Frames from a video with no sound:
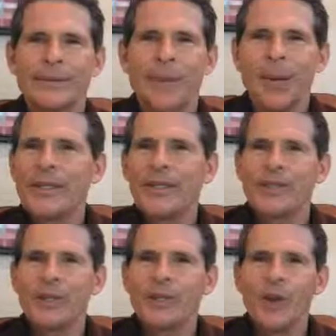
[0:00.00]
Why
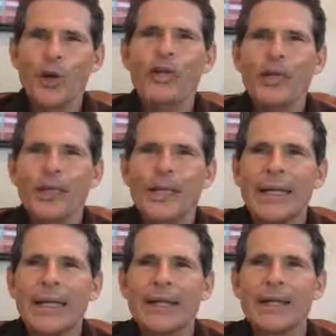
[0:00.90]
this
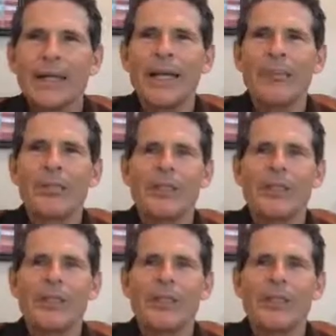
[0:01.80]
Herculean labor,